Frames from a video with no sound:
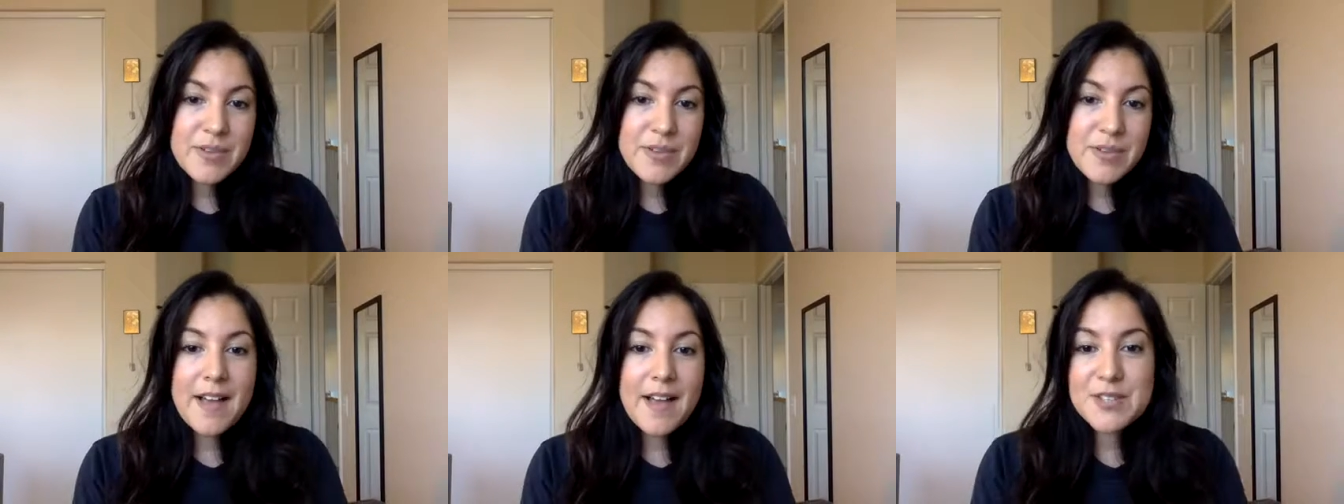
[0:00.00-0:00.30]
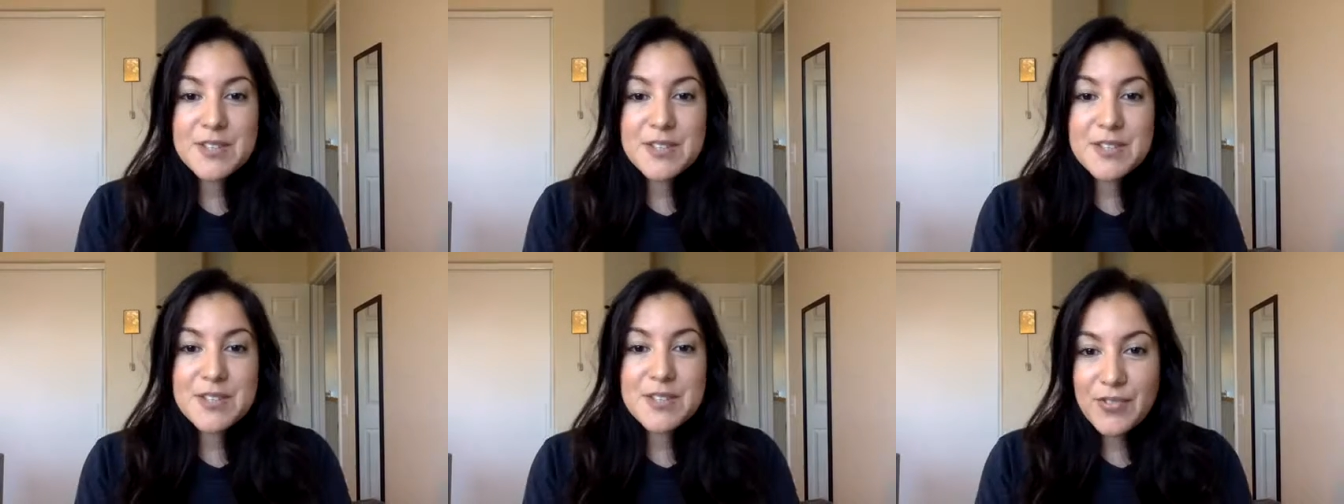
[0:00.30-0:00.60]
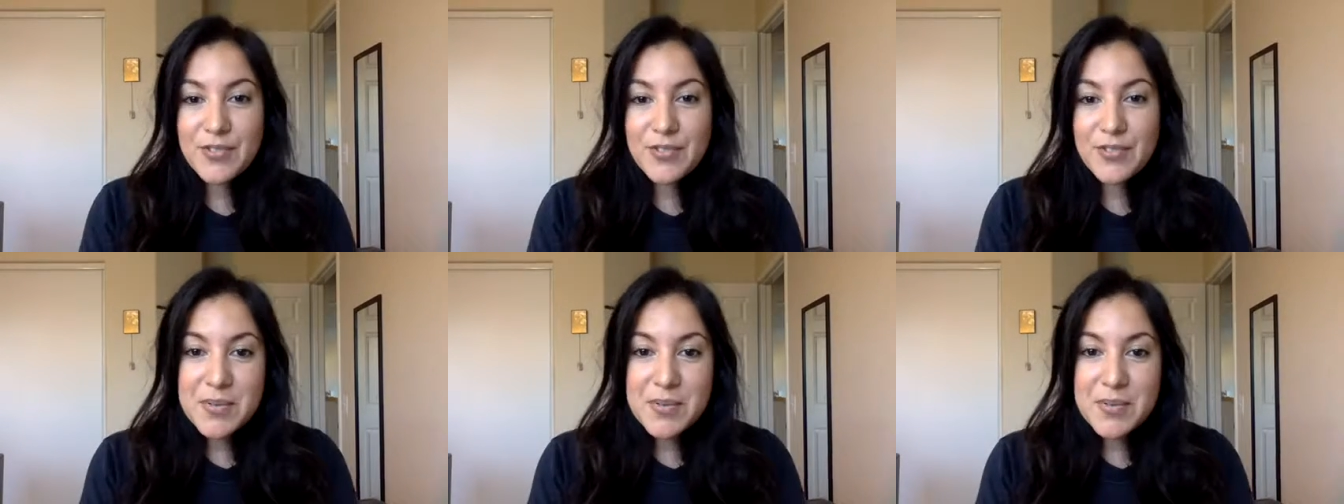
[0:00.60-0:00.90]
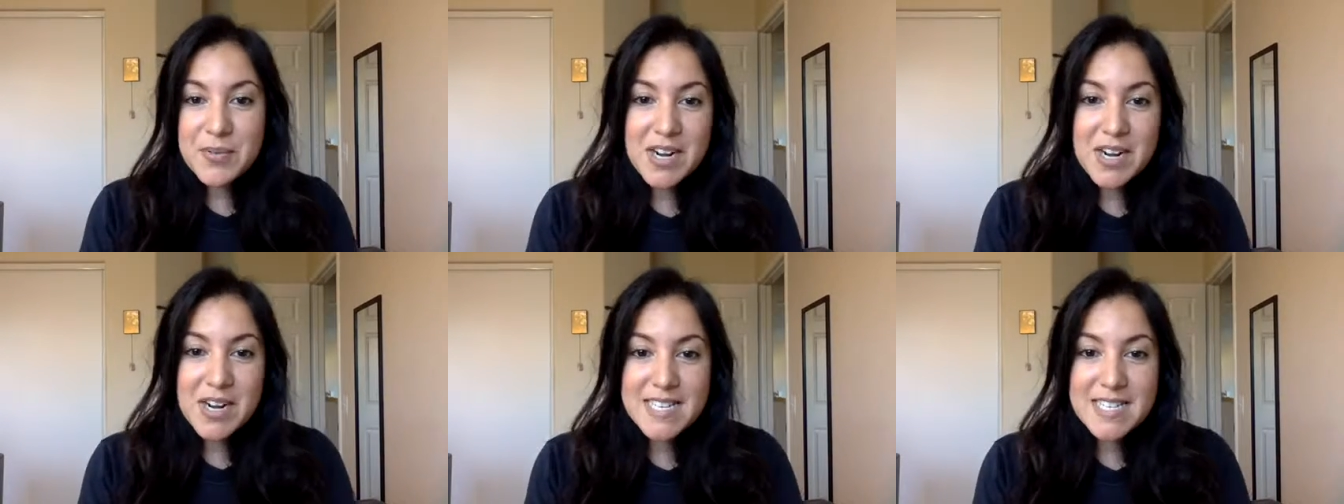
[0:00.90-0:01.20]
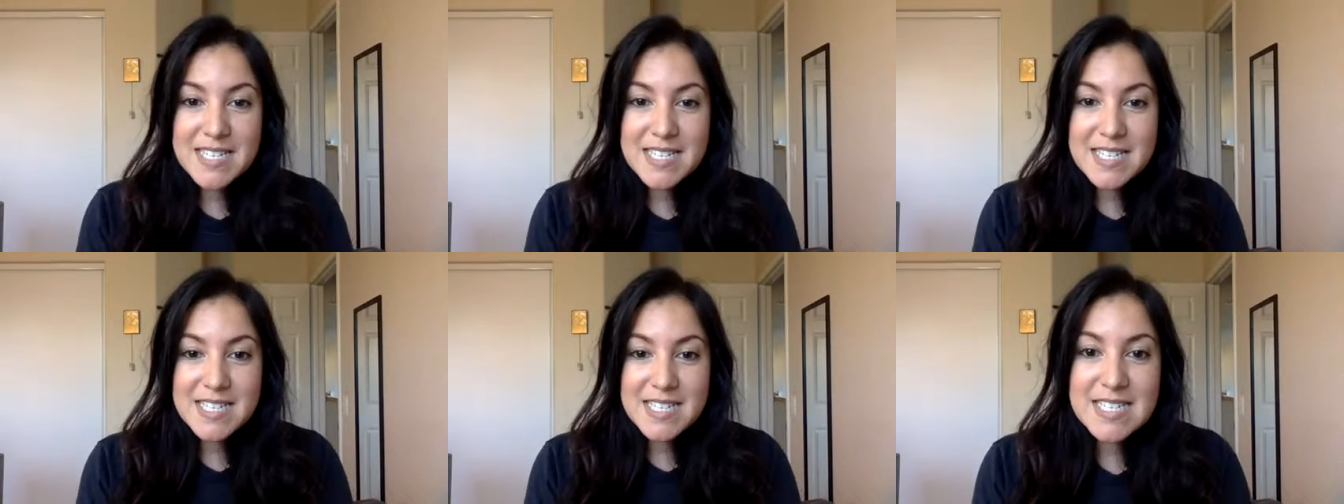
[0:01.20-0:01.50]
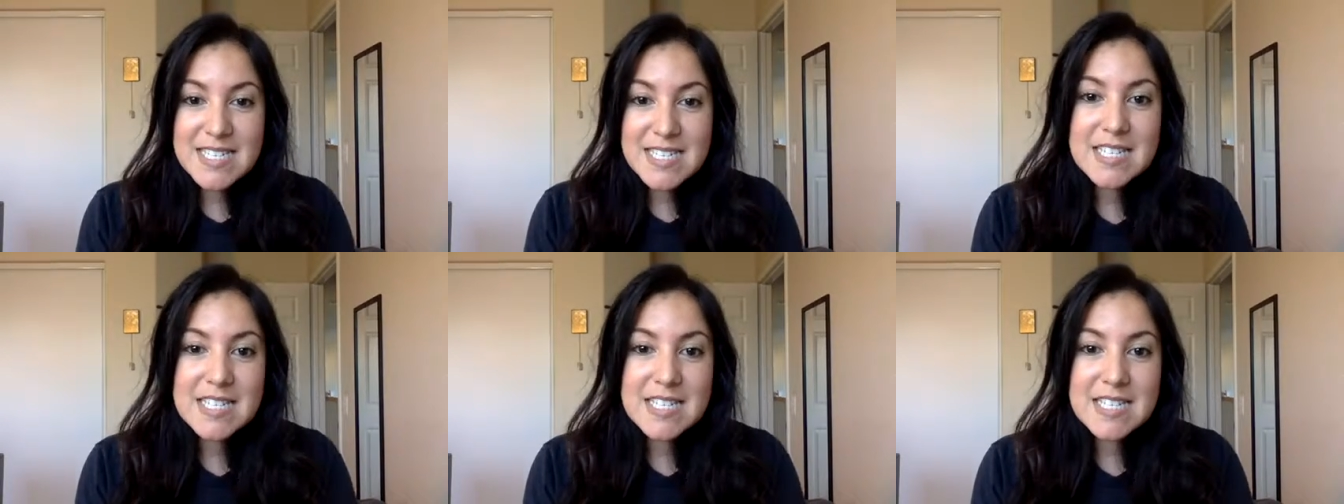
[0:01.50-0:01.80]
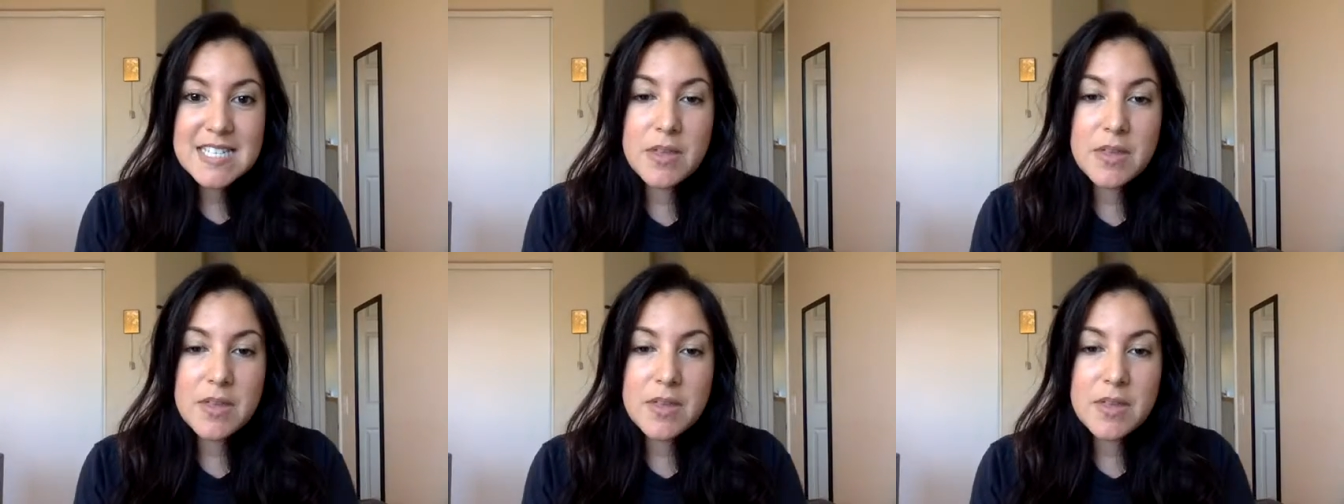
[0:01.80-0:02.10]
We have some fun prizes. This
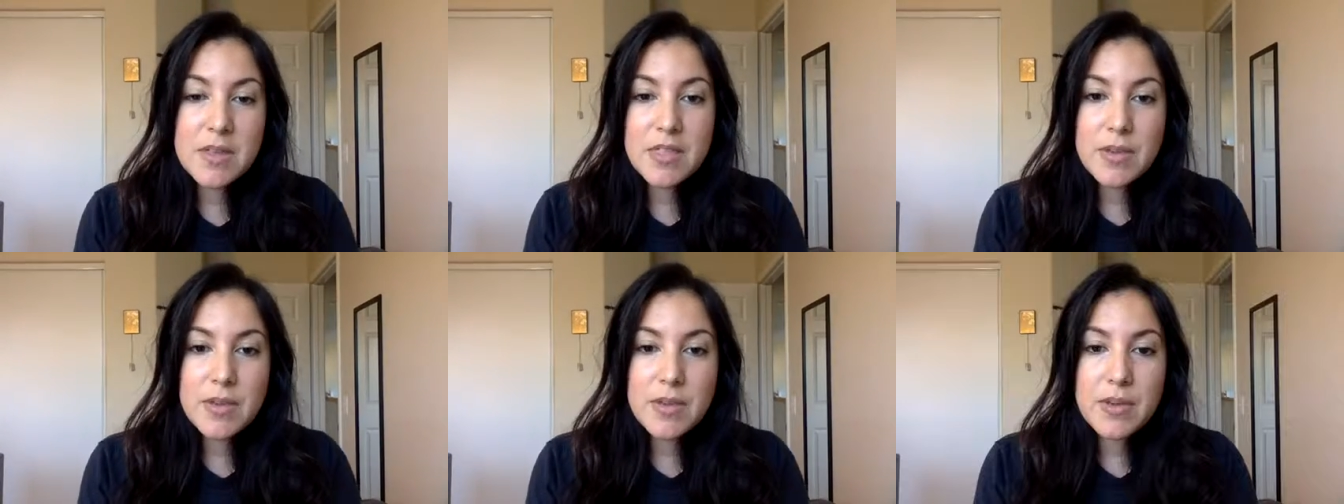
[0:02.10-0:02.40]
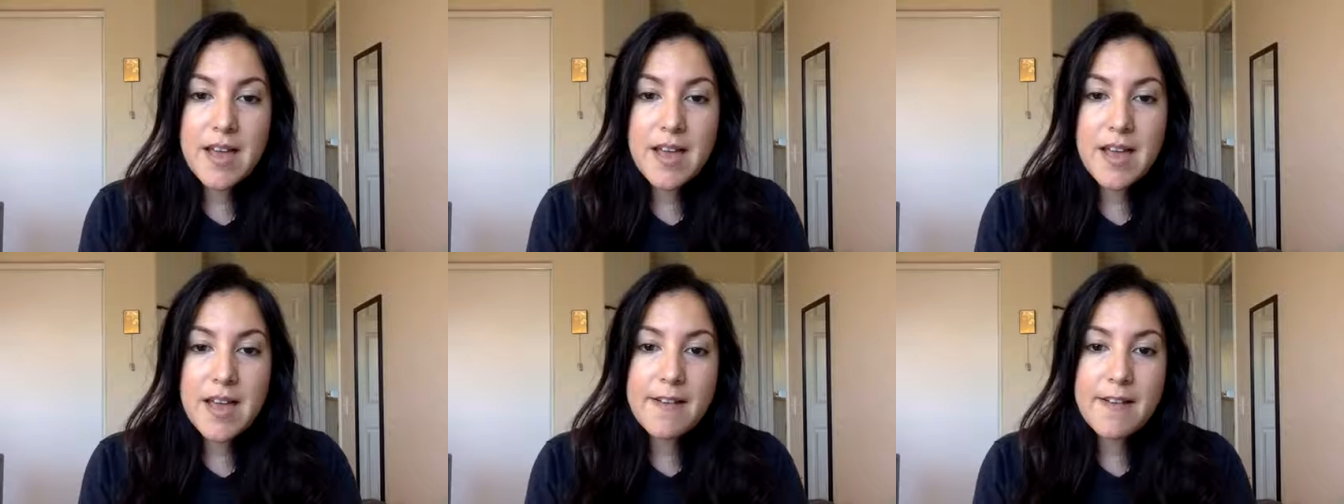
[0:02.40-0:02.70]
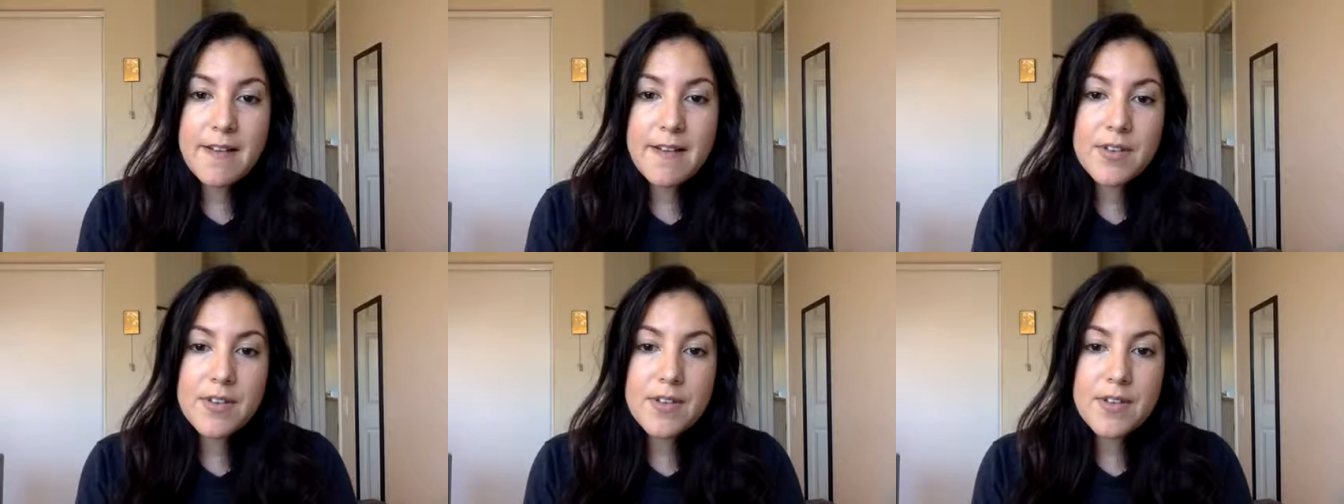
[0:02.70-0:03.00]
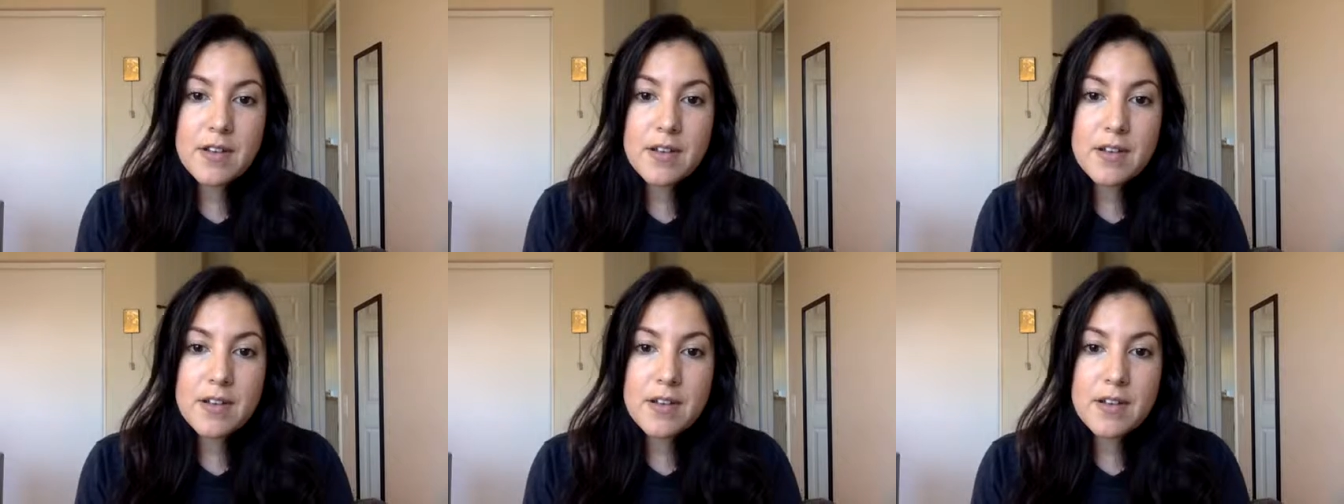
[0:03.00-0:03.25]
month we have a